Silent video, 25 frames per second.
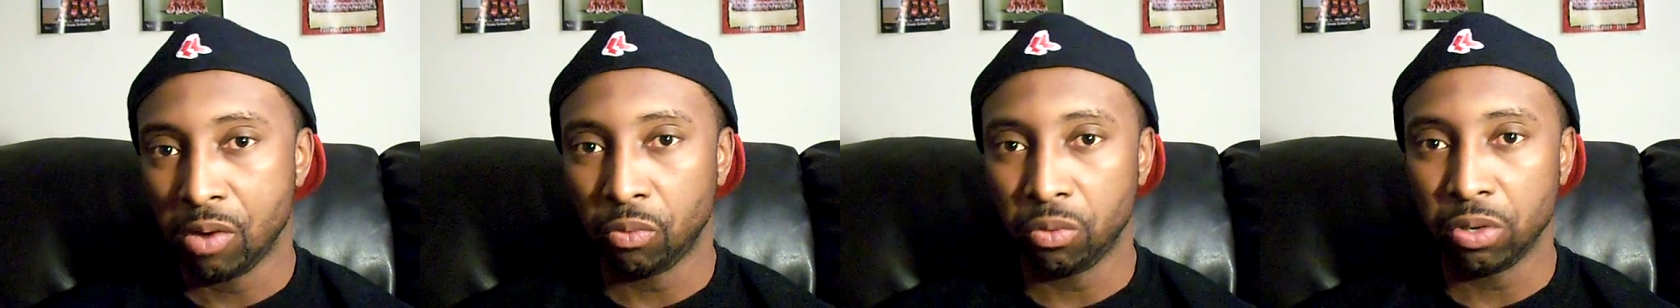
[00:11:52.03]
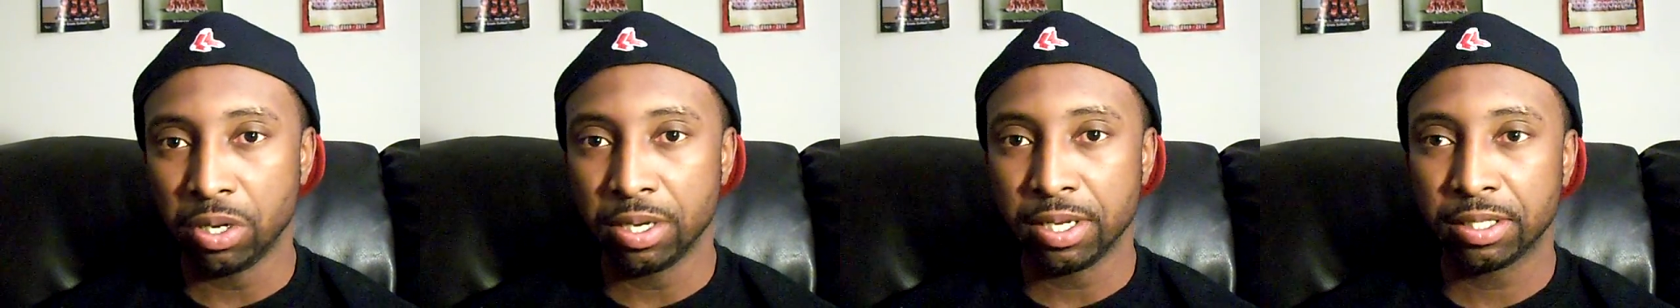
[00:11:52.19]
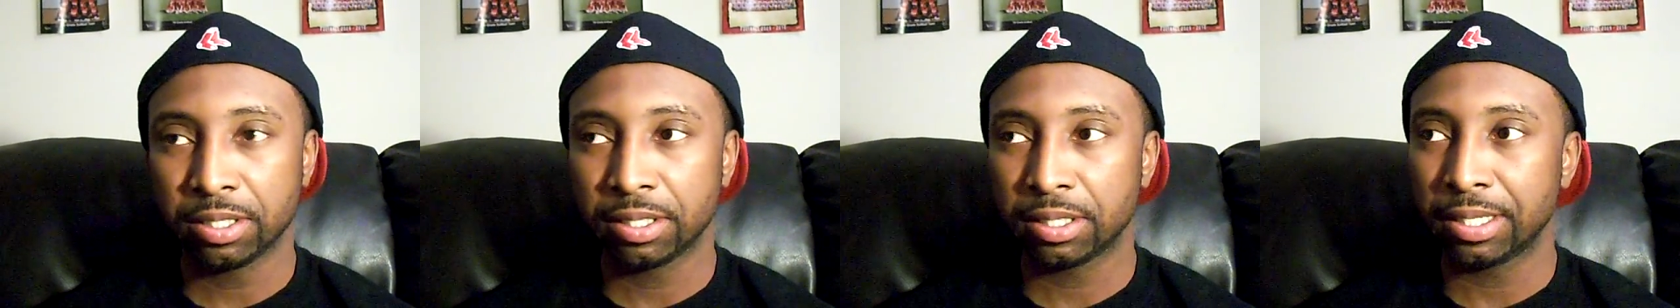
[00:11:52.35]

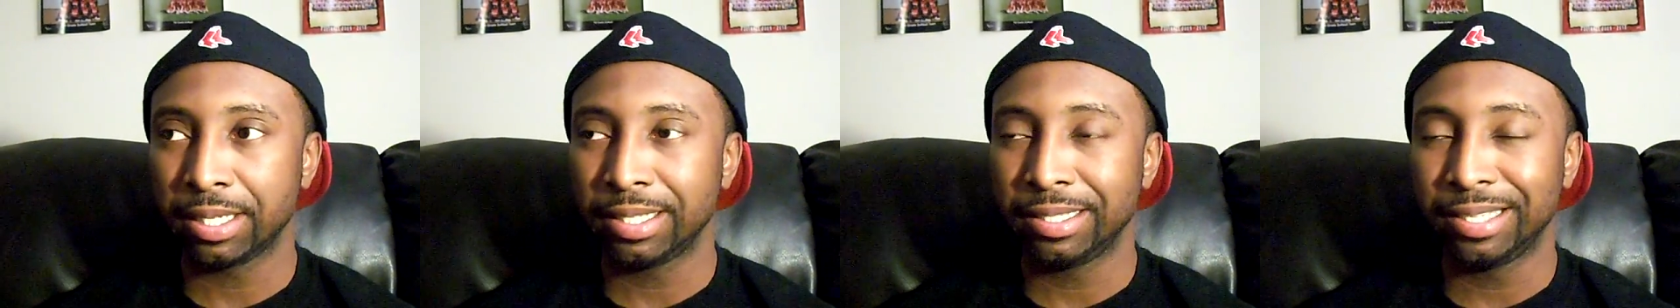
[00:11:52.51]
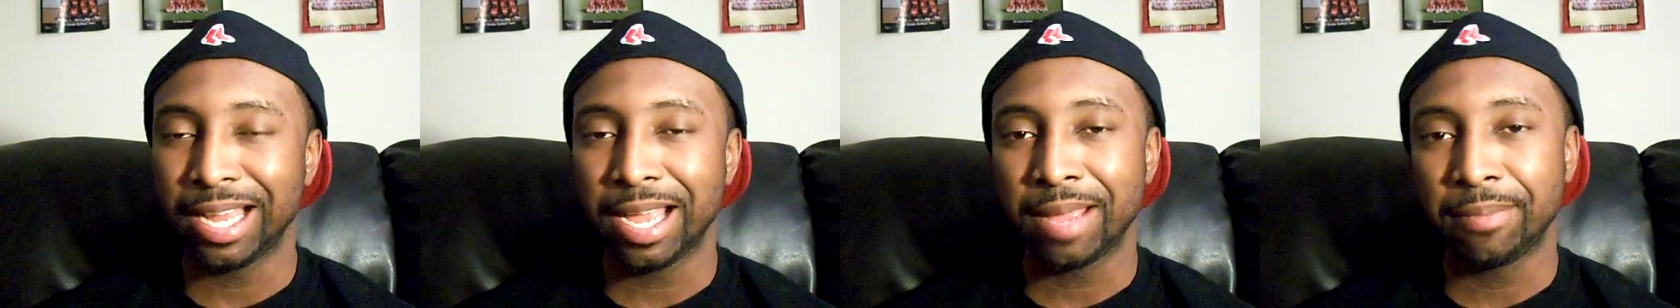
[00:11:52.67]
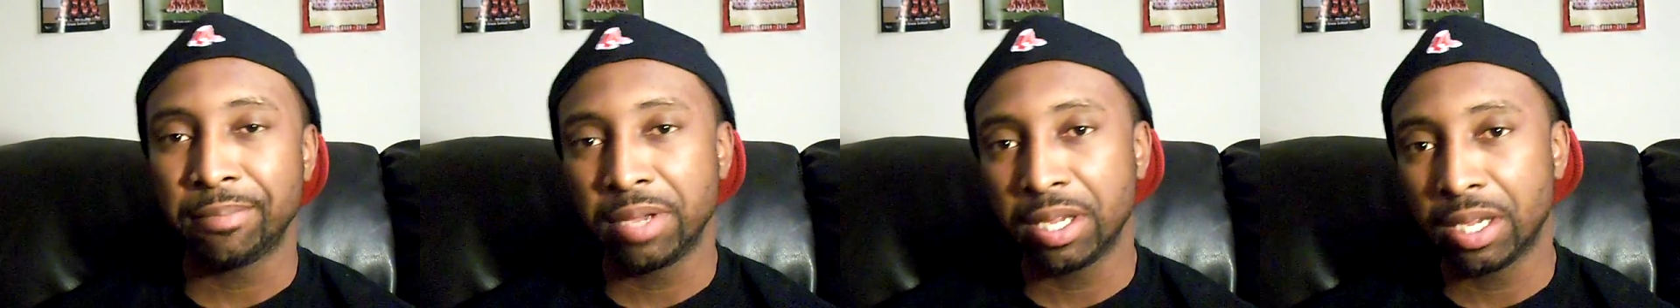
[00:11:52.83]
was
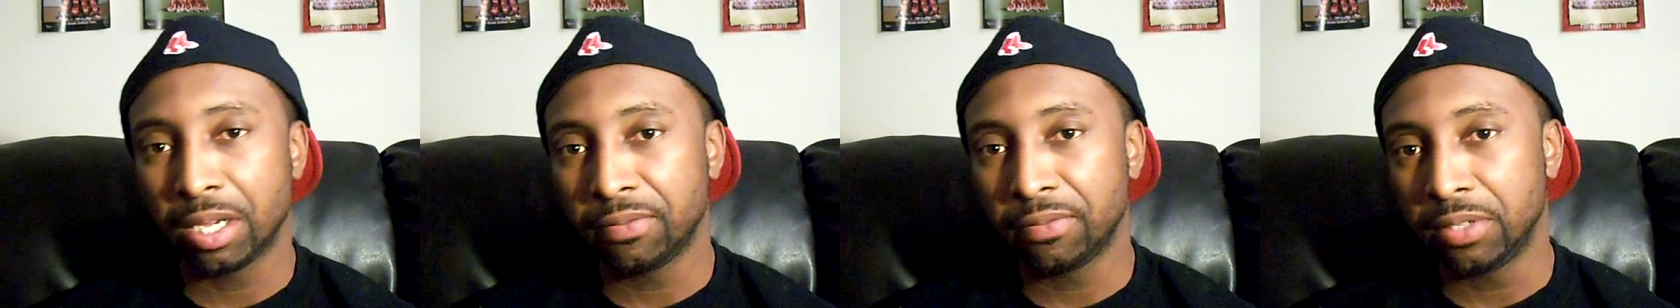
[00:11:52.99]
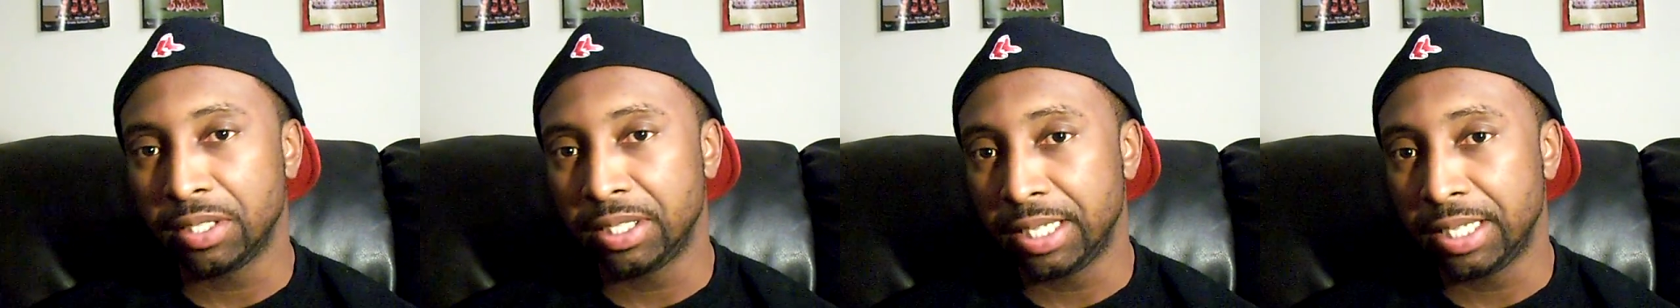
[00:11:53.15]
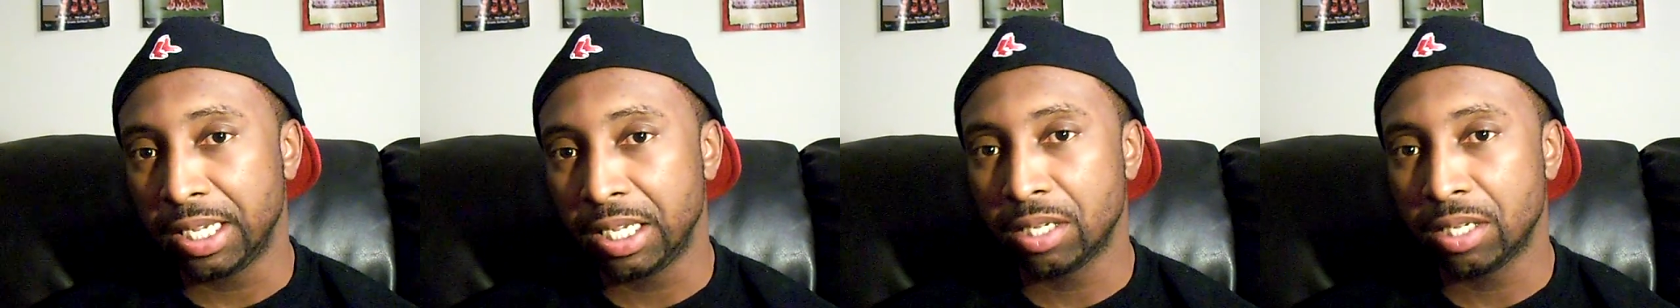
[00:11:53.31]
that big
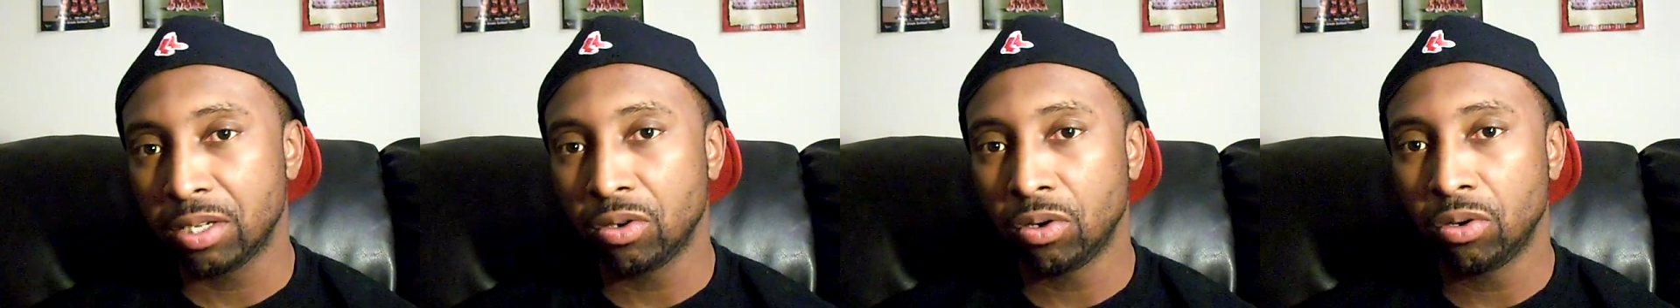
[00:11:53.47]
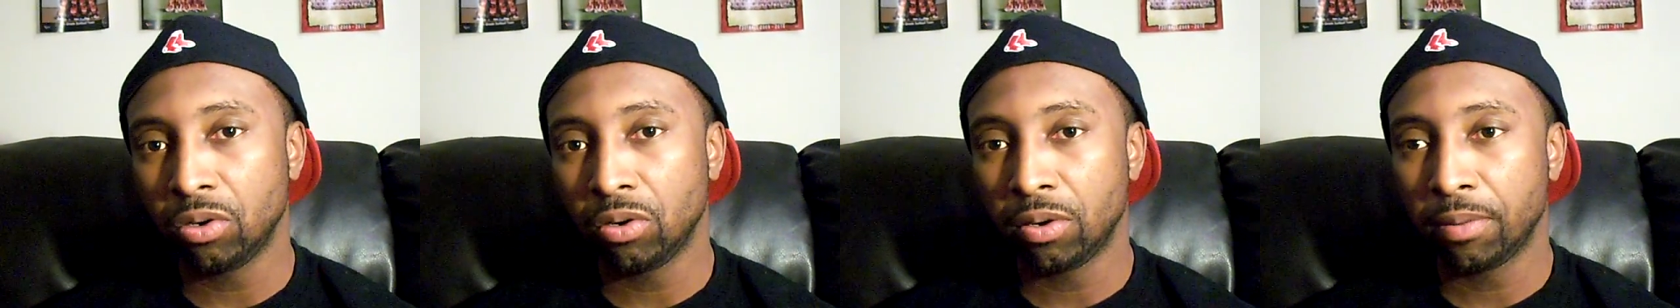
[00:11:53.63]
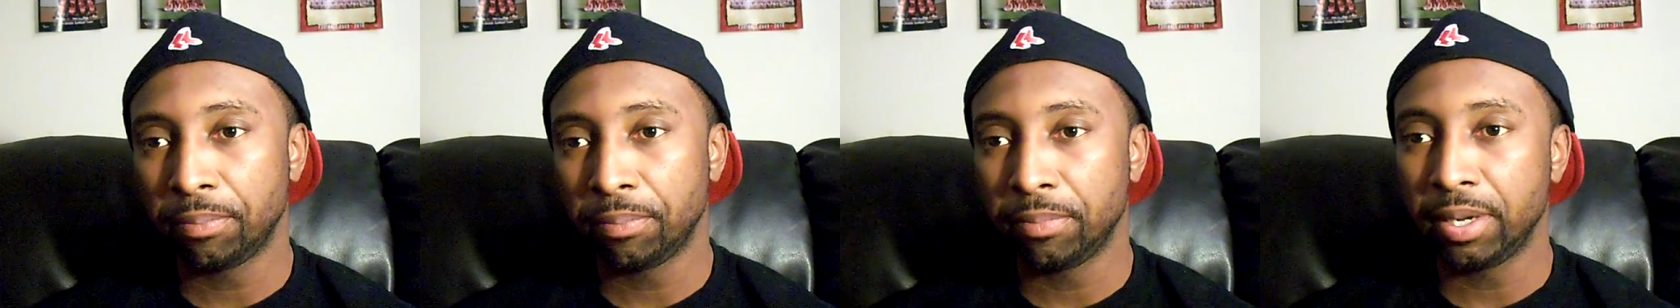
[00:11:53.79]
of a
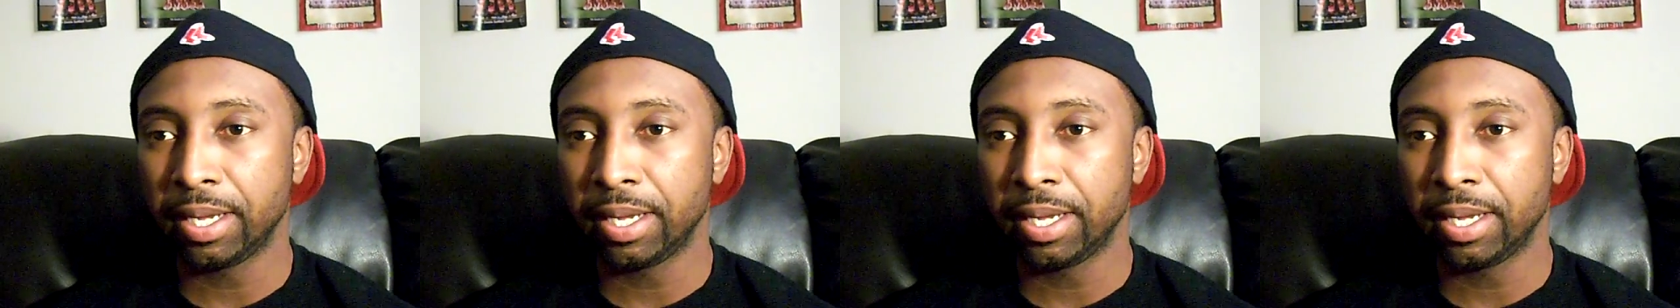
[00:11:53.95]
deal.